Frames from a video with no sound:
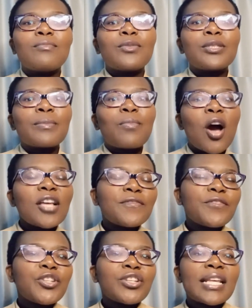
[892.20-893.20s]
the past
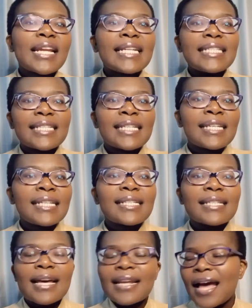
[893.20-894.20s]
video that I
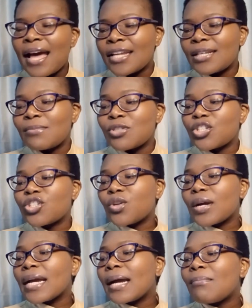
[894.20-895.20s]
did, that I'm just
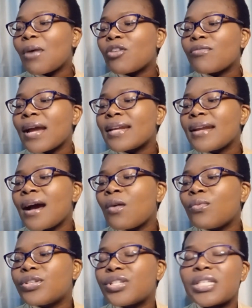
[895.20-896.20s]
talking about right now,
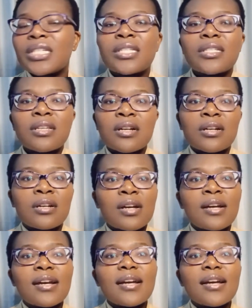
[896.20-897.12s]
which is a